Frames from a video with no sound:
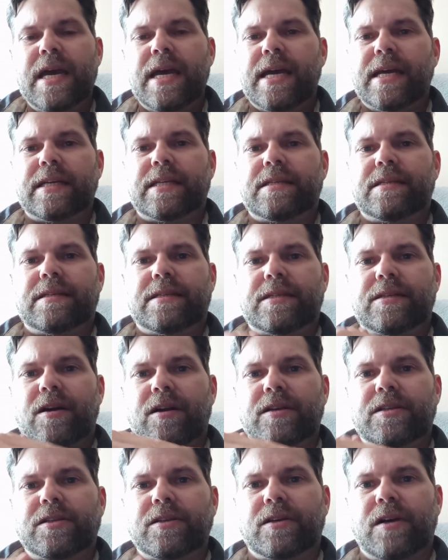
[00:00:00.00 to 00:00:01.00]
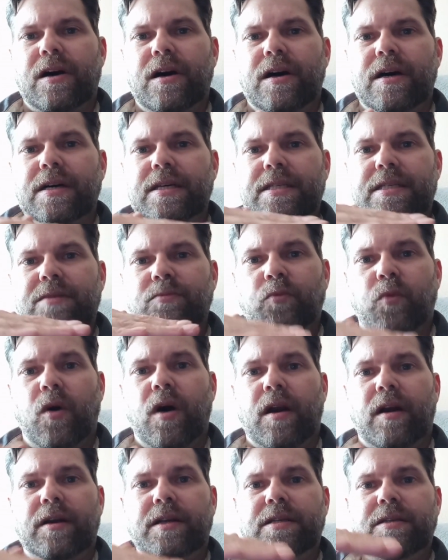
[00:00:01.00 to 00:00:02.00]
it starts to cause
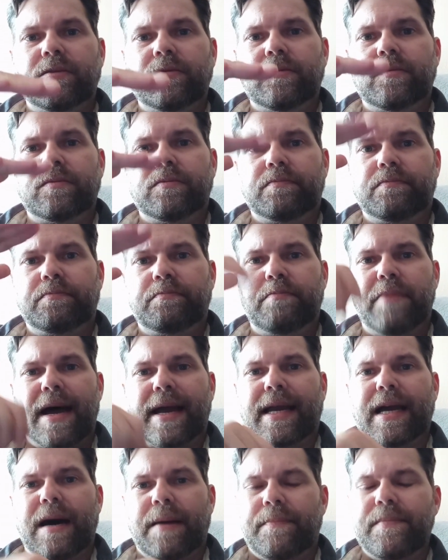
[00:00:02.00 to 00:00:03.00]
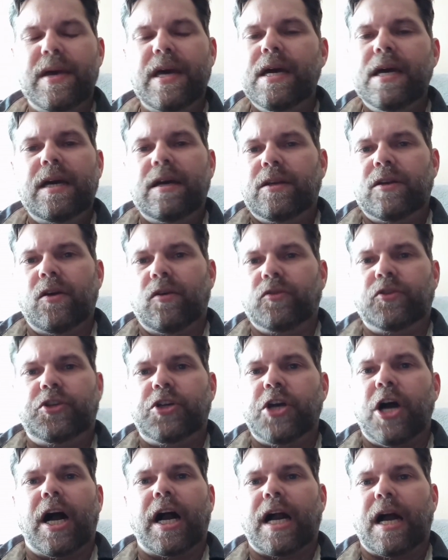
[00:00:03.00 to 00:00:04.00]
water to back up. No
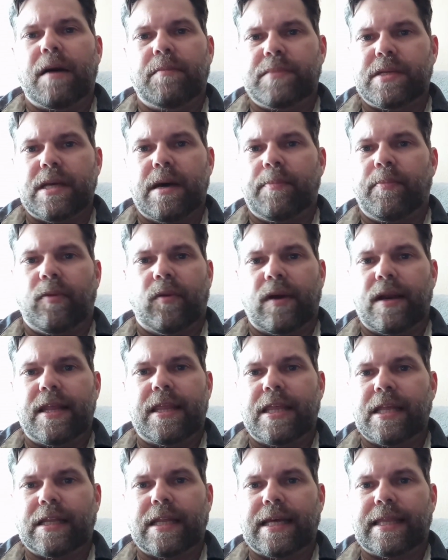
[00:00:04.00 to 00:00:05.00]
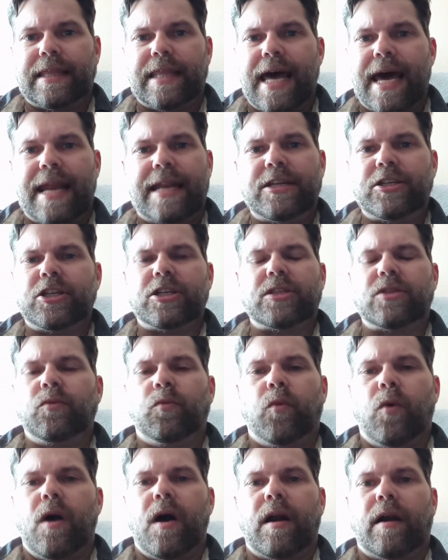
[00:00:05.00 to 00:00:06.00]
junk comes up or anything like that. It's just the
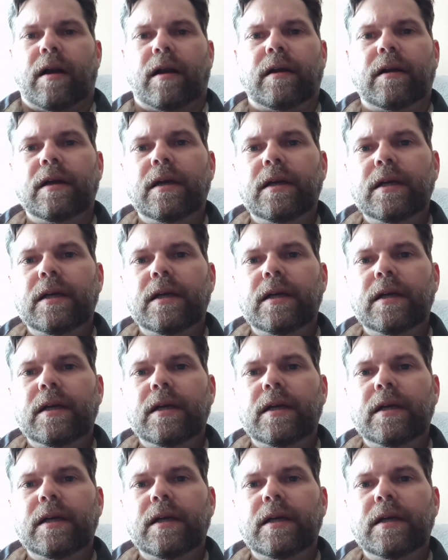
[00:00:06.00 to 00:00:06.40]
water.